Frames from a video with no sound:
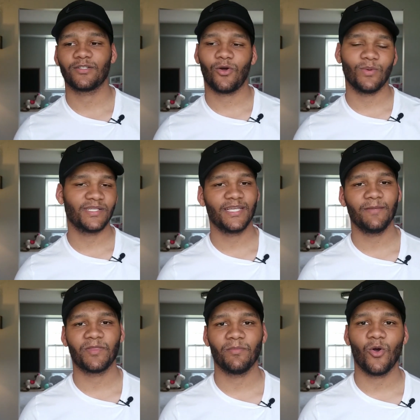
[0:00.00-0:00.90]
Always
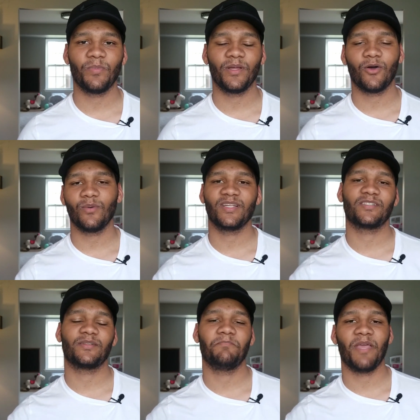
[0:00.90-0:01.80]
keep them open.
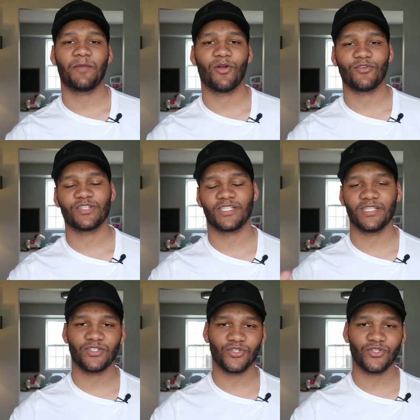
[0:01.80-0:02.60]
Always make purchases,